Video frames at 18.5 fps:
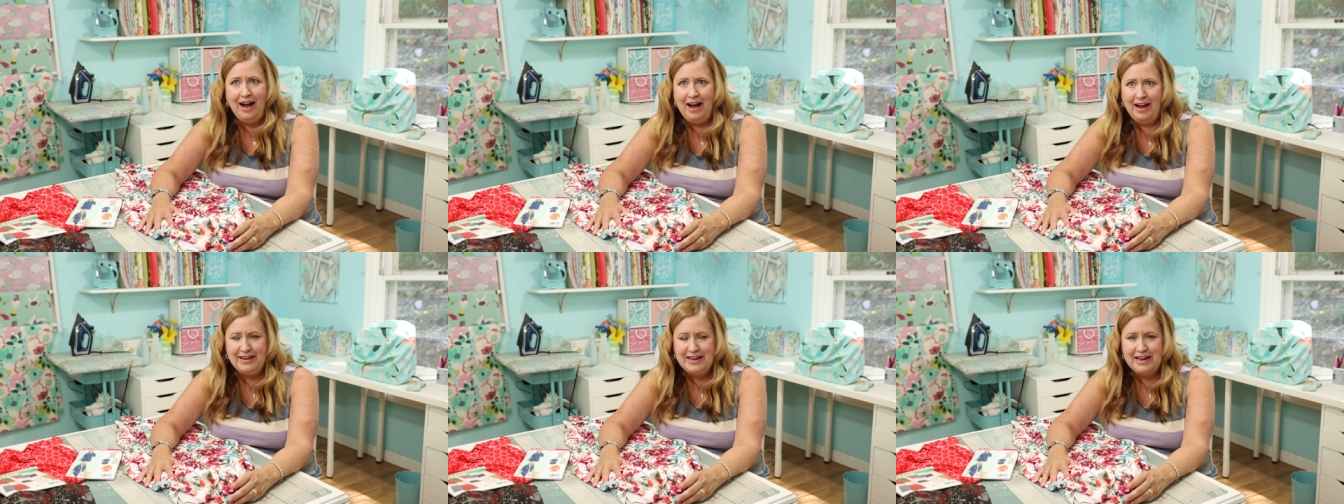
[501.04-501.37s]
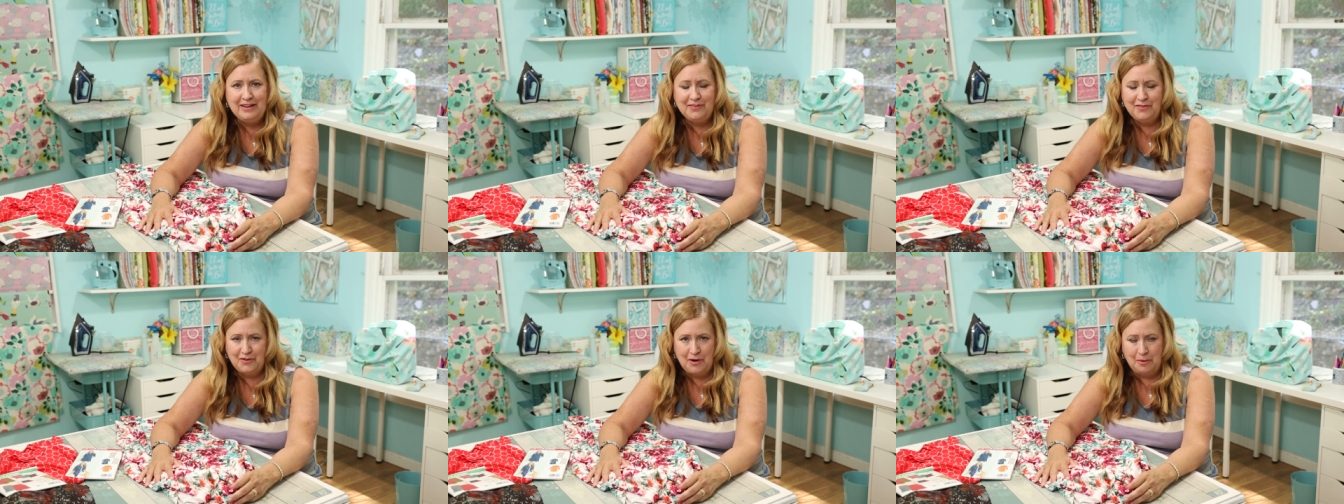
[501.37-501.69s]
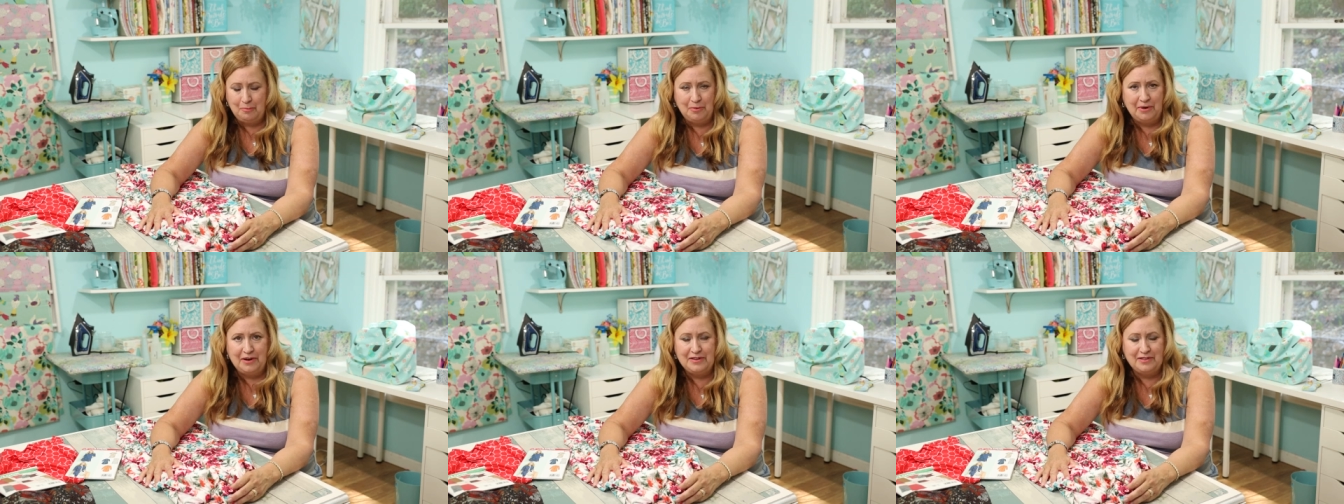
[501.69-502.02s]
I can't
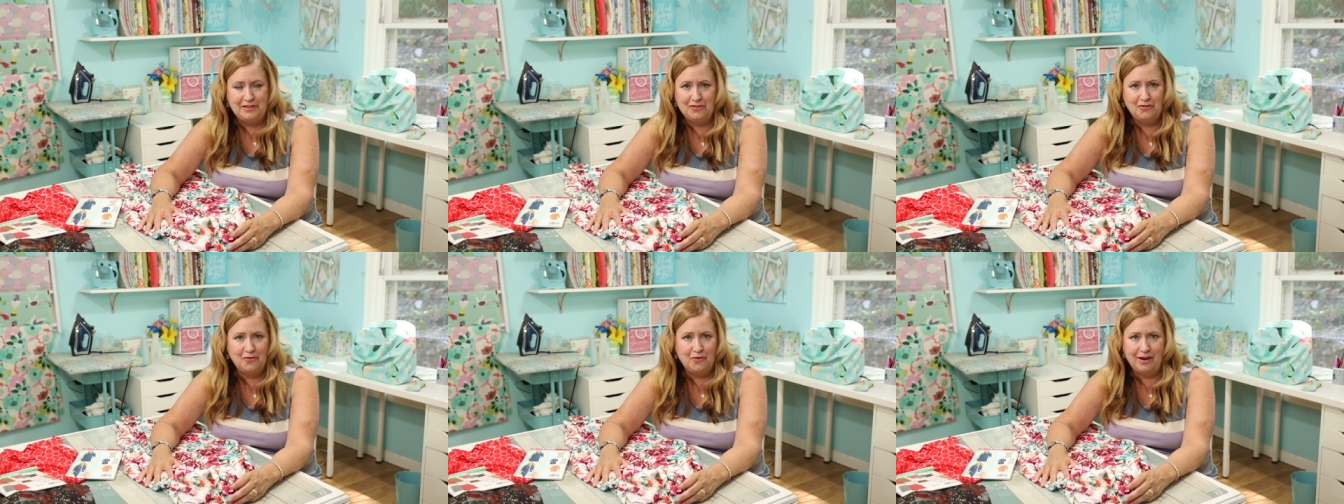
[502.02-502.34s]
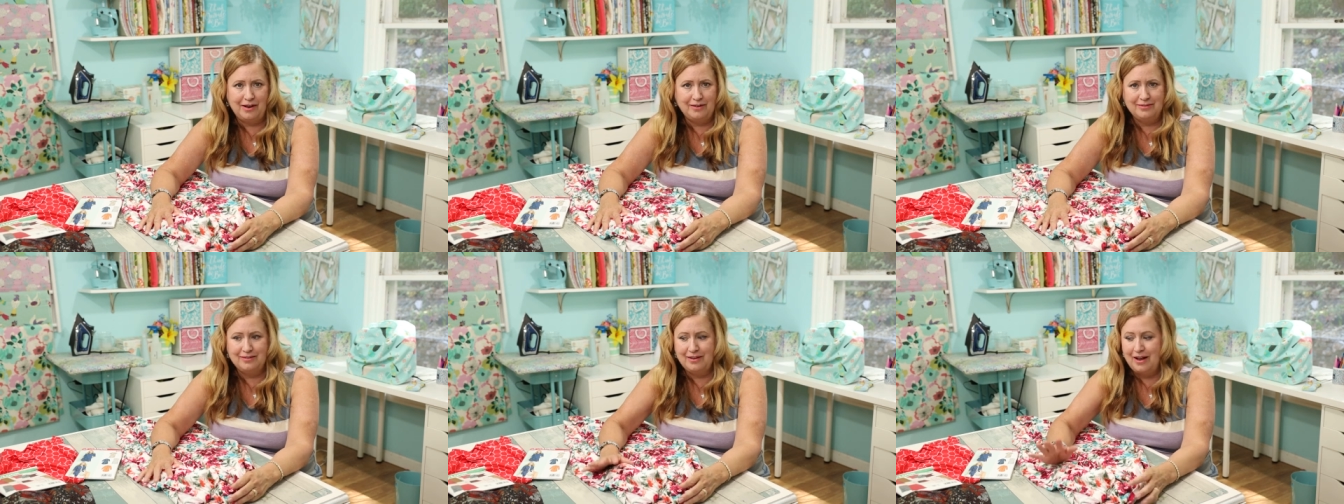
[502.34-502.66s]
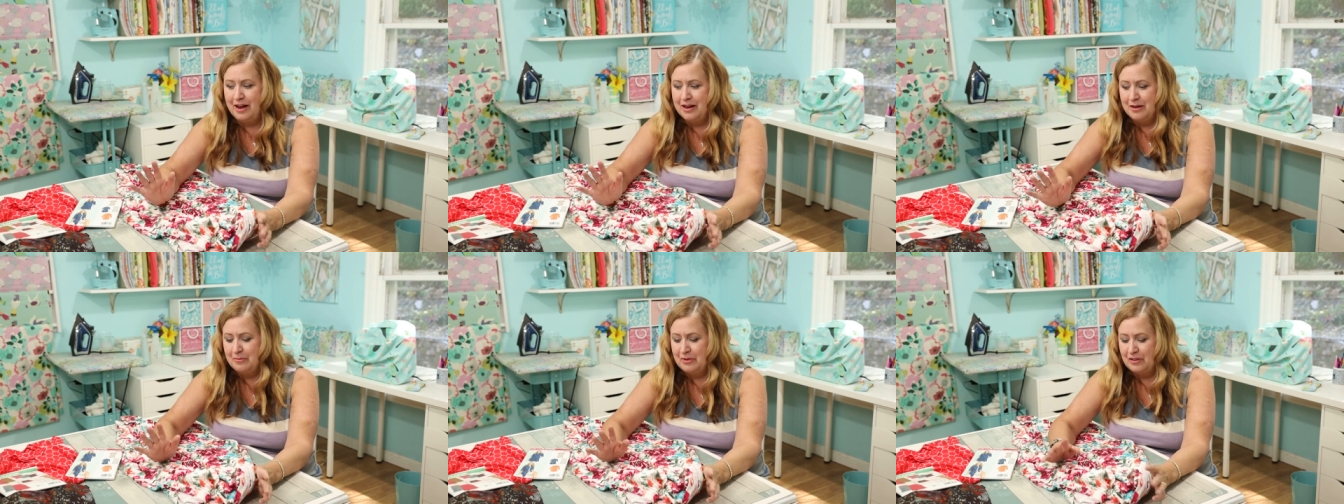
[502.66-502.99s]
stop wearing this dress.
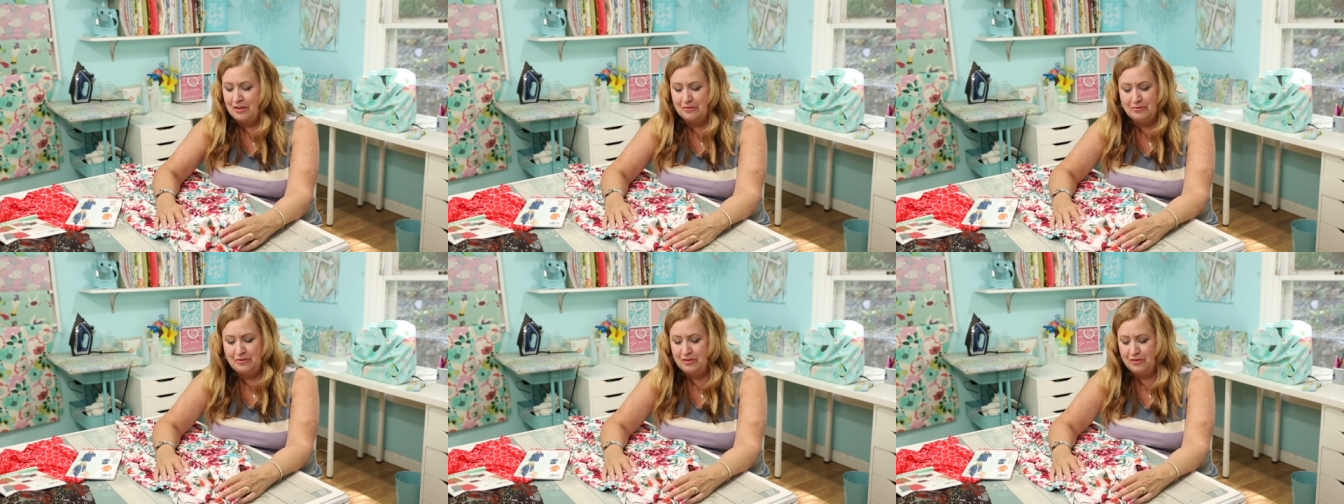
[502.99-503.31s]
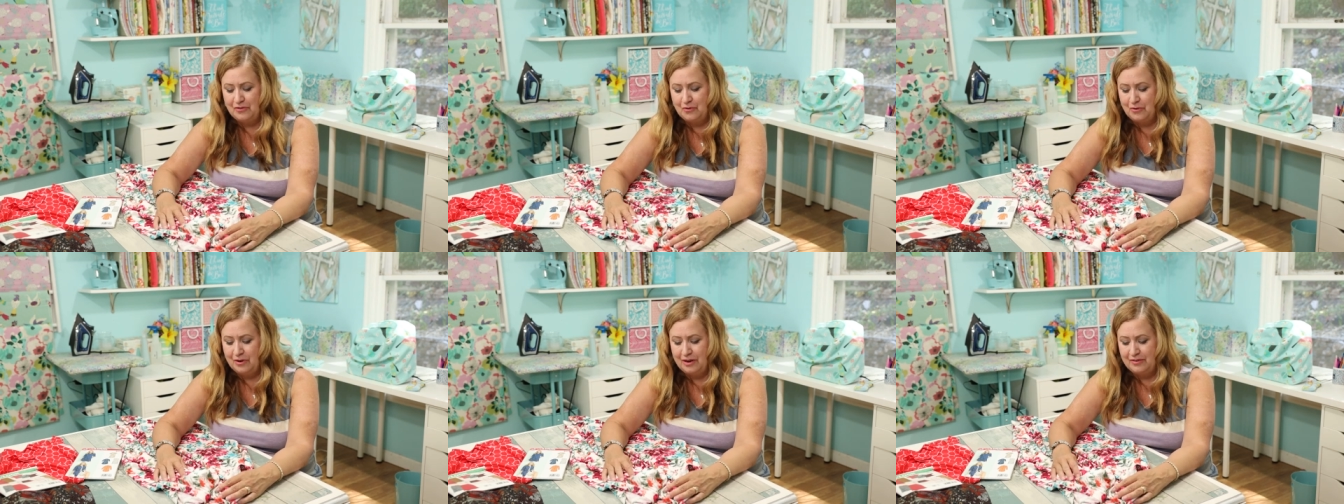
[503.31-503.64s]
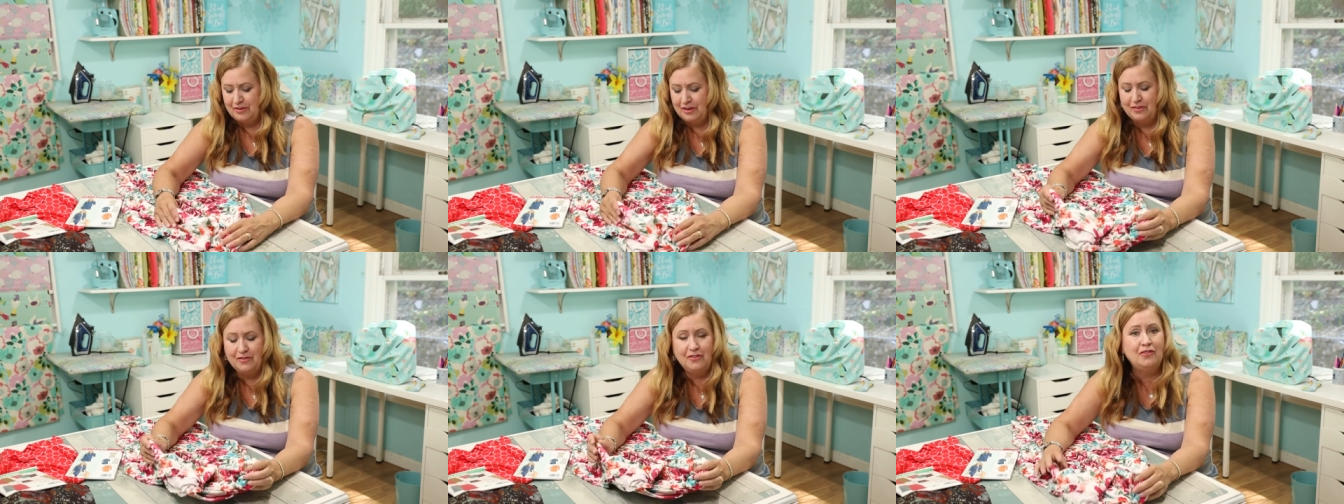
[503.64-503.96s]
I am in love with this
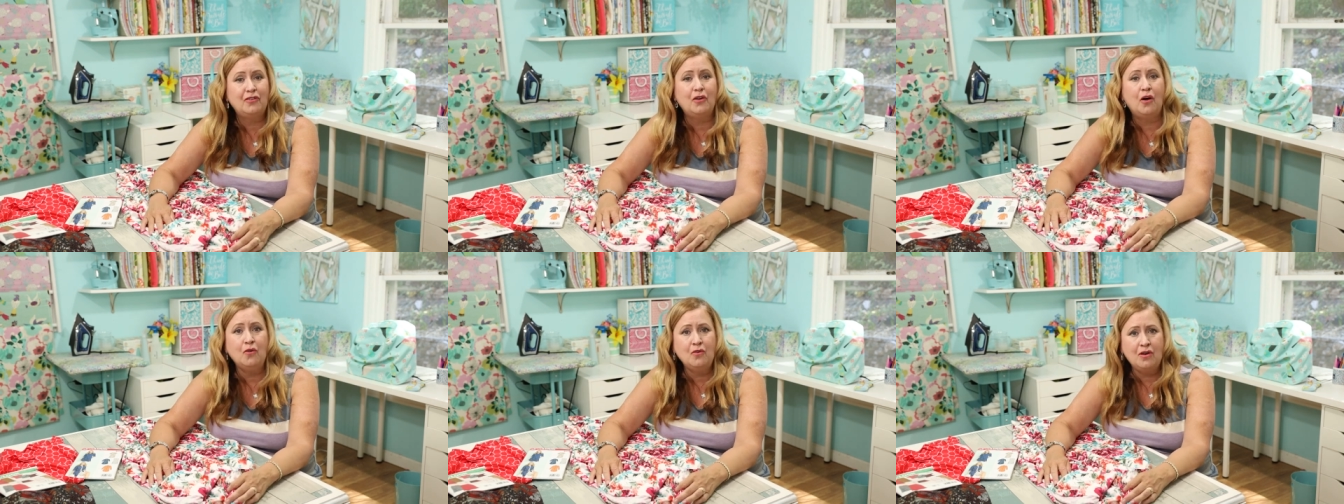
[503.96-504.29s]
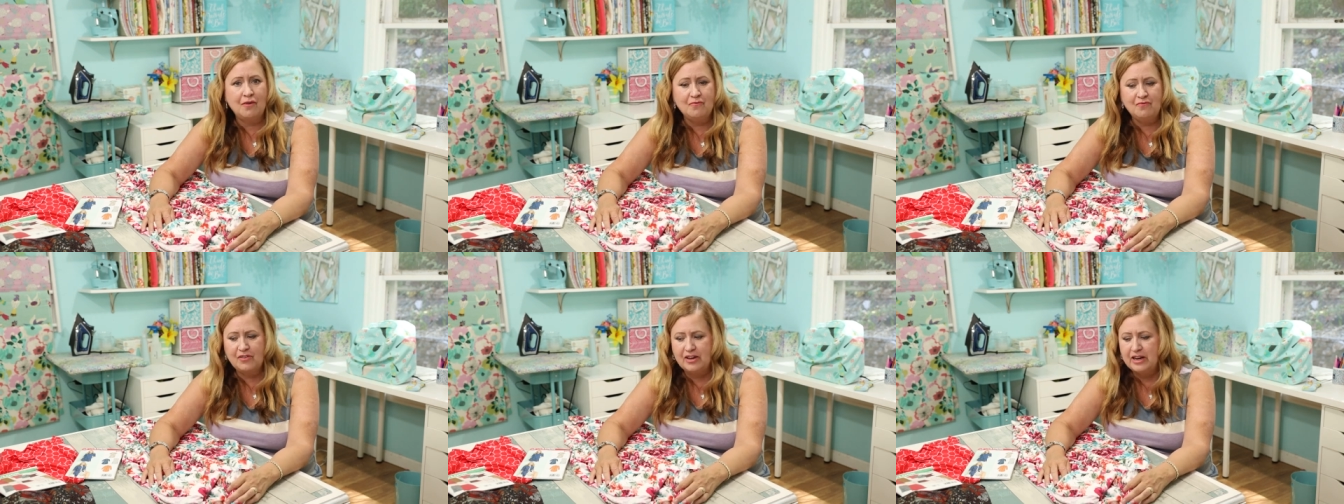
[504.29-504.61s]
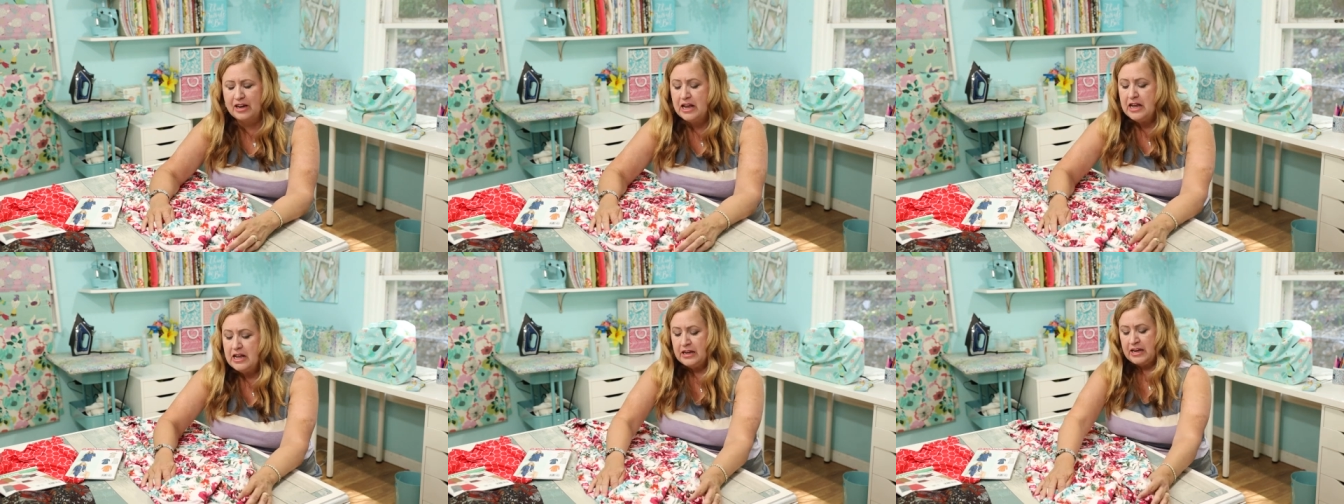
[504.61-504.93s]
dress. It's so
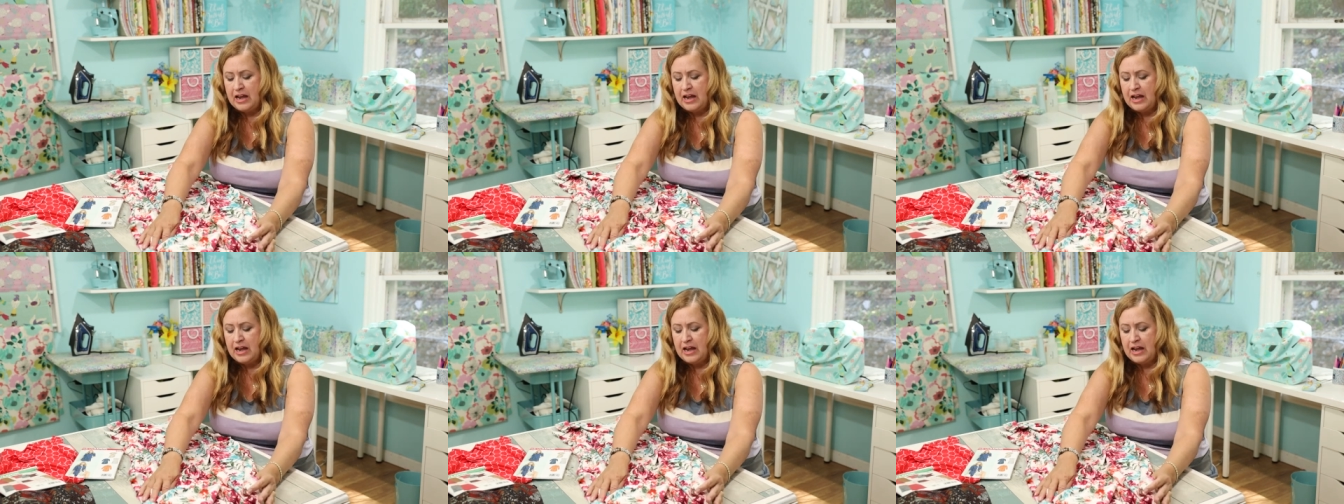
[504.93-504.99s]
comfy.